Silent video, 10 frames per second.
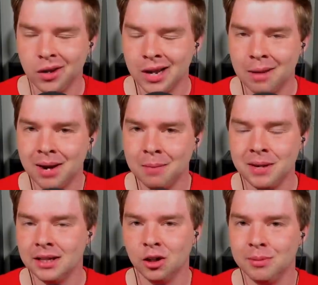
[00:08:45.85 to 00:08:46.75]
Monday might
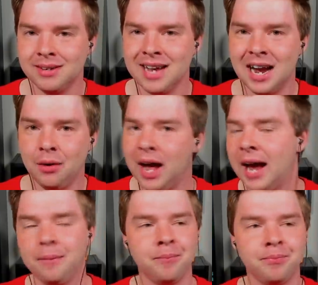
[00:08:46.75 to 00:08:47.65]
be a little bit down.
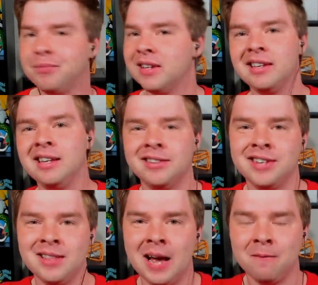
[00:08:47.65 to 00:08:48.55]
Hey, you
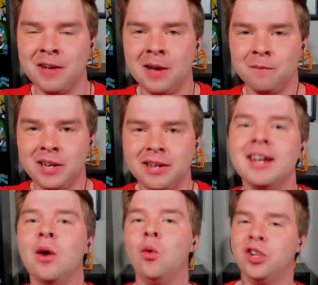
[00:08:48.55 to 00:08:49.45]
see that, Fanfi?